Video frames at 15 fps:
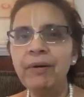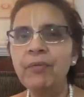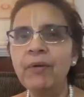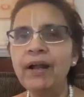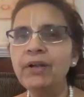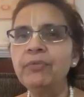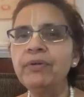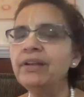
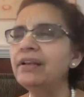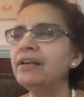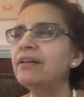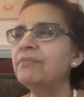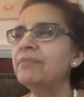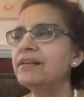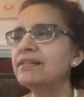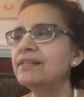why do we need her
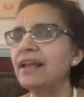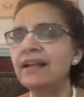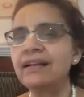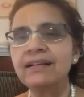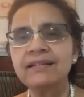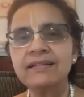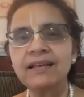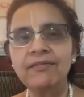mercy? I
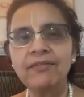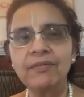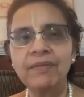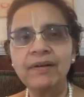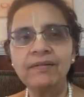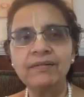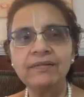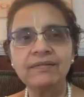can serve on
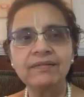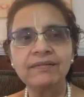my own.